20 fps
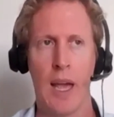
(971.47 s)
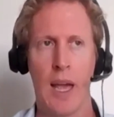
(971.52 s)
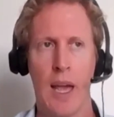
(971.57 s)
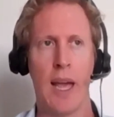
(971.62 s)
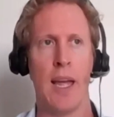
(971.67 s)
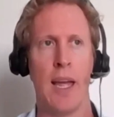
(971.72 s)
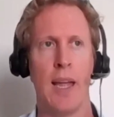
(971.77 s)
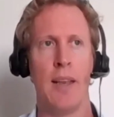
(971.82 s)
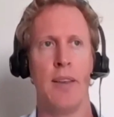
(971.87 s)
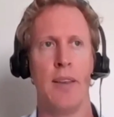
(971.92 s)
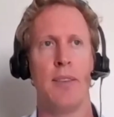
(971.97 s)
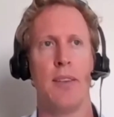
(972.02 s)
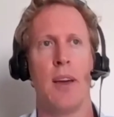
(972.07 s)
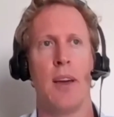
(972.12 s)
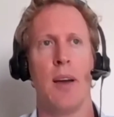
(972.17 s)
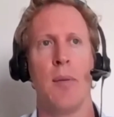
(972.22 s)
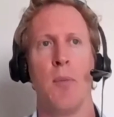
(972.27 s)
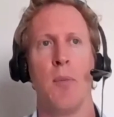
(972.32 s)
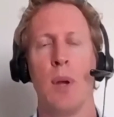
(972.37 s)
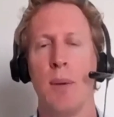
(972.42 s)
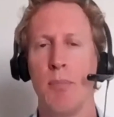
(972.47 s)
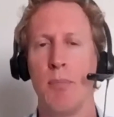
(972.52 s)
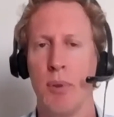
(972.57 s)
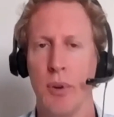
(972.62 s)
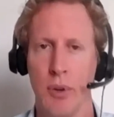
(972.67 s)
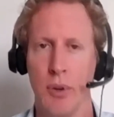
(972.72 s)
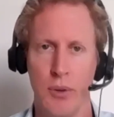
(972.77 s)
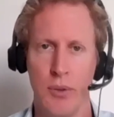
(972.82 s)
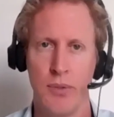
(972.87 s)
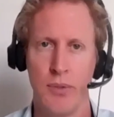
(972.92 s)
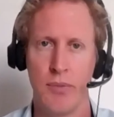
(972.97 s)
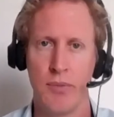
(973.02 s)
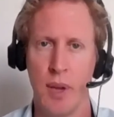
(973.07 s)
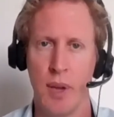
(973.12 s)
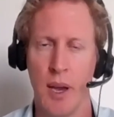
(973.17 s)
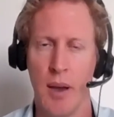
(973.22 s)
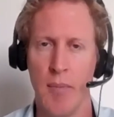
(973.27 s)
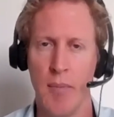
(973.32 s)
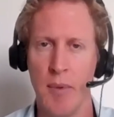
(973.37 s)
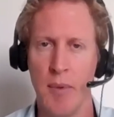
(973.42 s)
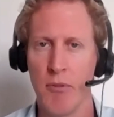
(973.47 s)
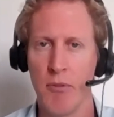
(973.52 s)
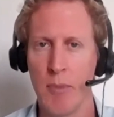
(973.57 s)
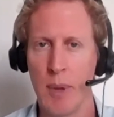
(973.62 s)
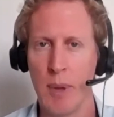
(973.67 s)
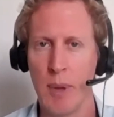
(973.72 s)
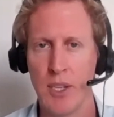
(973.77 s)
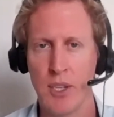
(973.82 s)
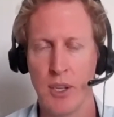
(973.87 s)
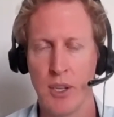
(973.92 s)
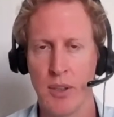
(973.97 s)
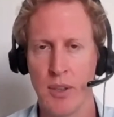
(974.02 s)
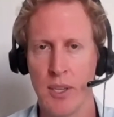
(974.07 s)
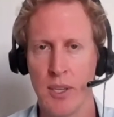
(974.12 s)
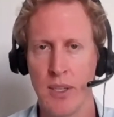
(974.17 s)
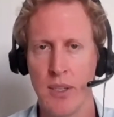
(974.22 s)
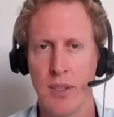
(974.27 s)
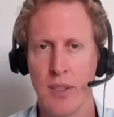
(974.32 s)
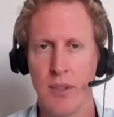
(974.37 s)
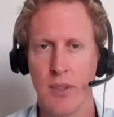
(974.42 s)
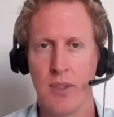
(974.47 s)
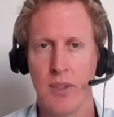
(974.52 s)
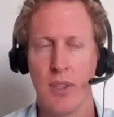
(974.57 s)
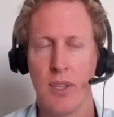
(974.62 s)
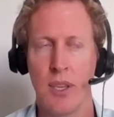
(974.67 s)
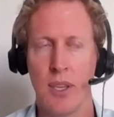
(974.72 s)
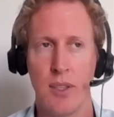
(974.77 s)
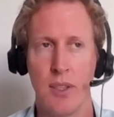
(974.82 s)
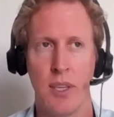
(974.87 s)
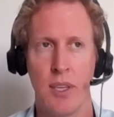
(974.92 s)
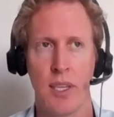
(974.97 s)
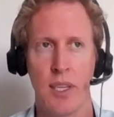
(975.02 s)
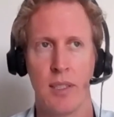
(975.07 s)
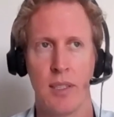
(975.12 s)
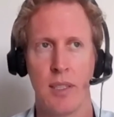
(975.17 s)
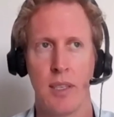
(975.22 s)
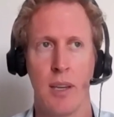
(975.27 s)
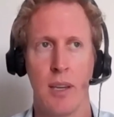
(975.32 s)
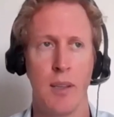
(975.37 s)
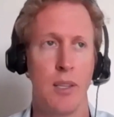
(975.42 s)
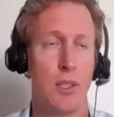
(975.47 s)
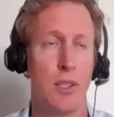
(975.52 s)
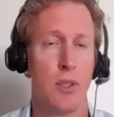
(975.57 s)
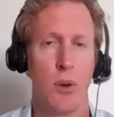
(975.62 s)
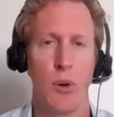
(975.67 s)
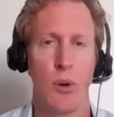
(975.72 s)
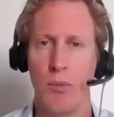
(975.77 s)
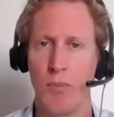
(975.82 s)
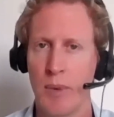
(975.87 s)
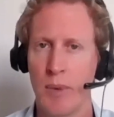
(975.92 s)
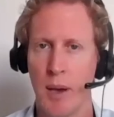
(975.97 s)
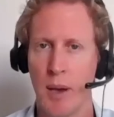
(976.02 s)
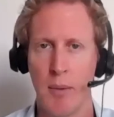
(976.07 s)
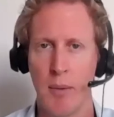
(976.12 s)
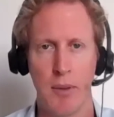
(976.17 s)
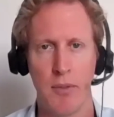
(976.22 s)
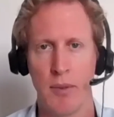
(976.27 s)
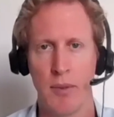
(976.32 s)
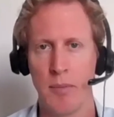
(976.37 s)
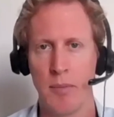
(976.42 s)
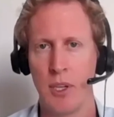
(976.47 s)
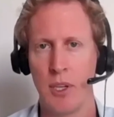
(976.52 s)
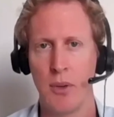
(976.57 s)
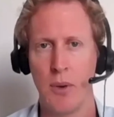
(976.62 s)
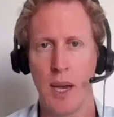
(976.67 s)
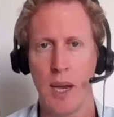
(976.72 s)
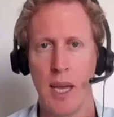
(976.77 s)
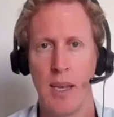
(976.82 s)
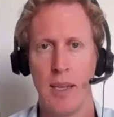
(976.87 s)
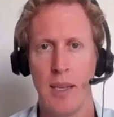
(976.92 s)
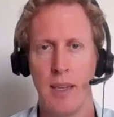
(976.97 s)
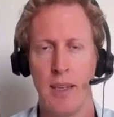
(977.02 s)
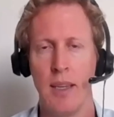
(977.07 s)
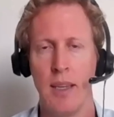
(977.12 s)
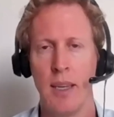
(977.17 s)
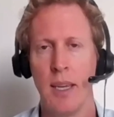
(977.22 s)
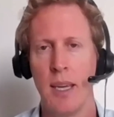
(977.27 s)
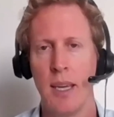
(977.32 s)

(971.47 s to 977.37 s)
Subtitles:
And we produce information on this and statistics, and it's all coming from the UN and